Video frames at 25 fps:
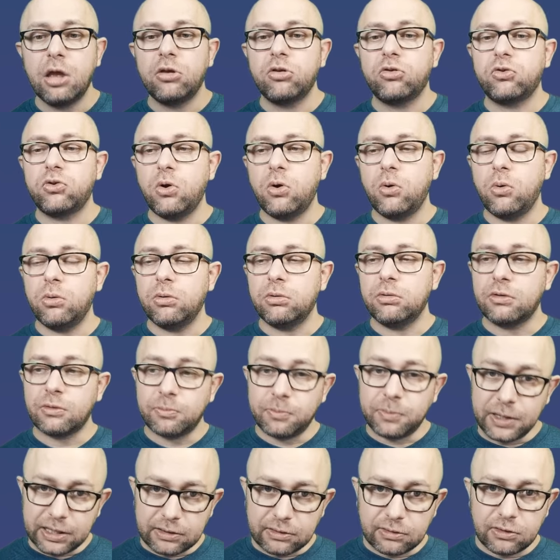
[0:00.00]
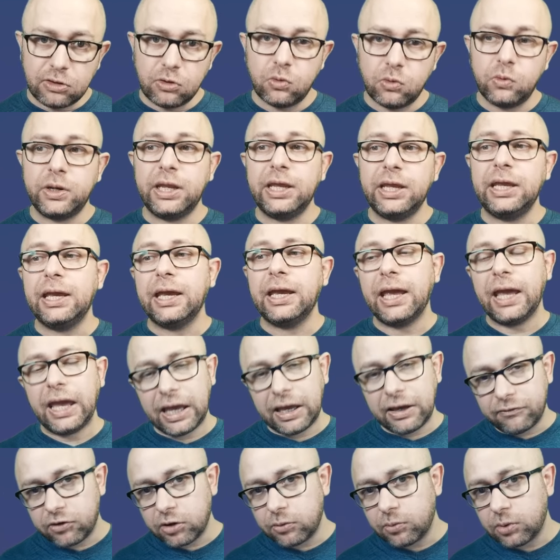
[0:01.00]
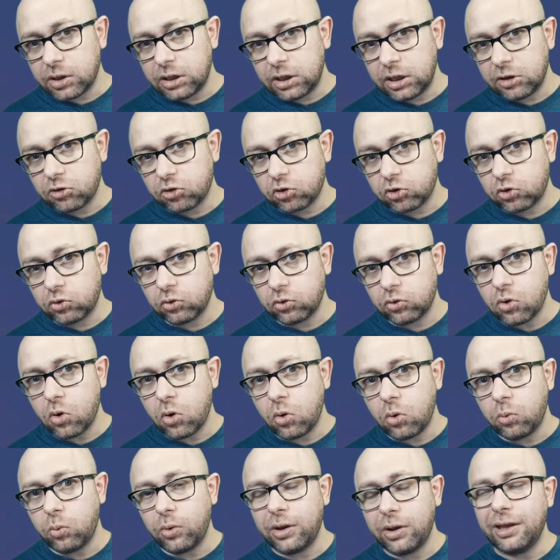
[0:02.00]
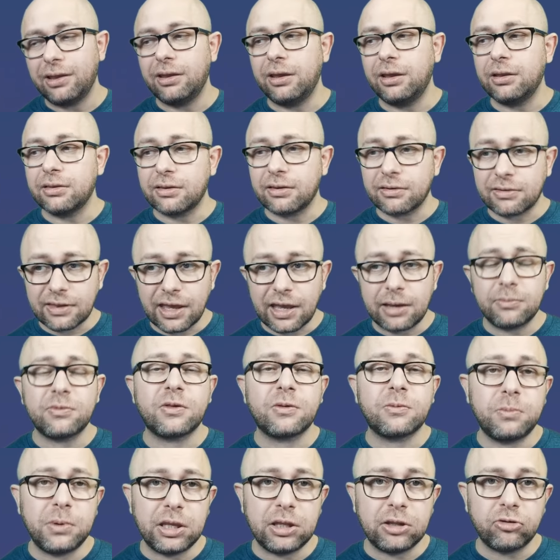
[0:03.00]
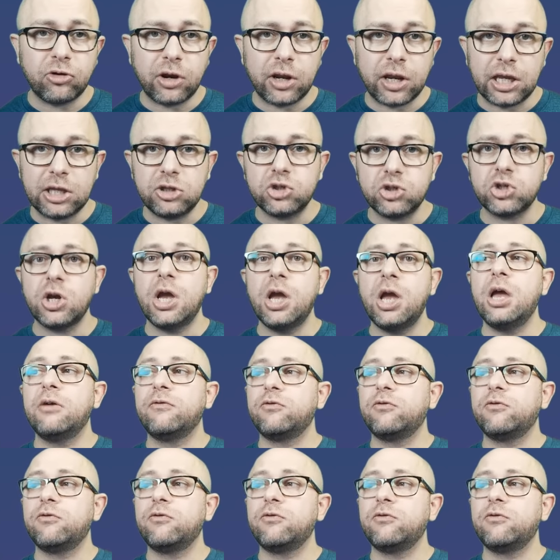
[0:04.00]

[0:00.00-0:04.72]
So speed tuning, everyone needs to go in the same speed range.